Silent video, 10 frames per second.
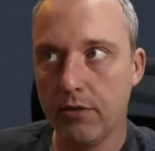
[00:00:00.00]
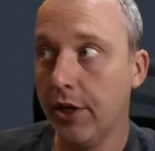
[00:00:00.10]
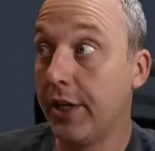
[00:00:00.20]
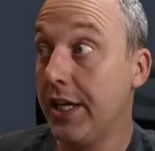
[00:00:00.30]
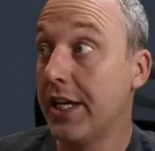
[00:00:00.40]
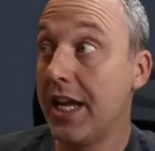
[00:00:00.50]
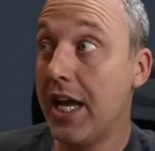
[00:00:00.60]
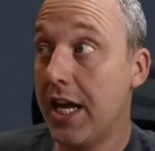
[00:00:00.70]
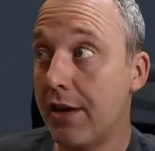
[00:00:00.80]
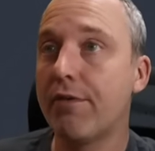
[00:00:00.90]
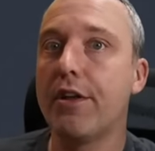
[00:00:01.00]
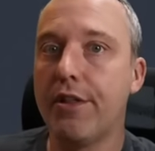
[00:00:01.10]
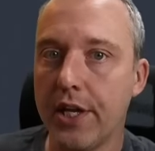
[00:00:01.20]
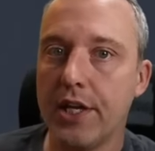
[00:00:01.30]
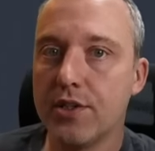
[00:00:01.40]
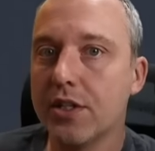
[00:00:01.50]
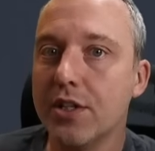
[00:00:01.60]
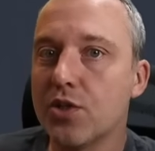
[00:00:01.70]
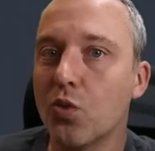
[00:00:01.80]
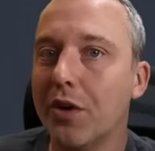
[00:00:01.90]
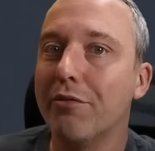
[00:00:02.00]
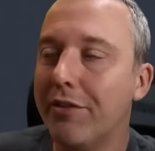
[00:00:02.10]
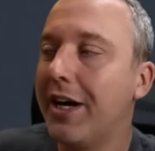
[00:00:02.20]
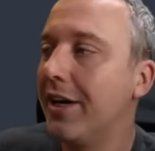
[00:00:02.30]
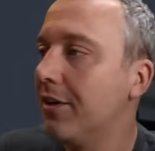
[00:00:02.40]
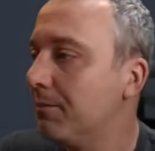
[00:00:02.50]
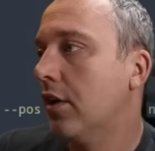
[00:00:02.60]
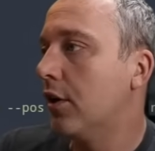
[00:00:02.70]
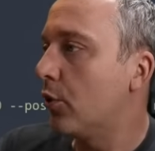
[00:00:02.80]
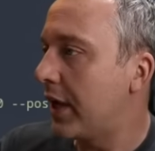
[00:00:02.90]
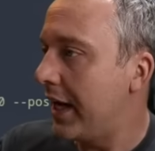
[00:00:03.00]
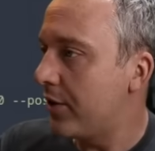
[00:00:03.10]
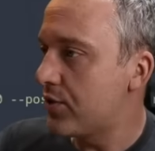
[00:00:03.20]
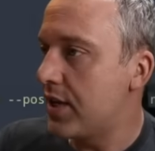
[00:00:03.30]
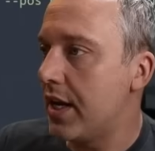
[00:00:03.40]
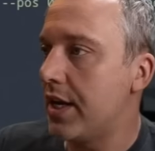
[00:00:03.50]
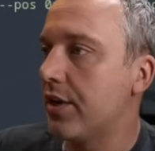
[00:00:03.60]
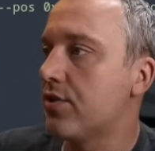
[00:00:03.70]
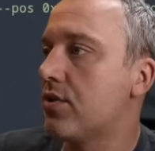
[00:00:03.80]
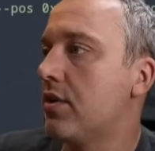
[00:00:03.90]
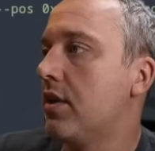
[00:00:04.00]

Again, everything is in this one file. Locale settings,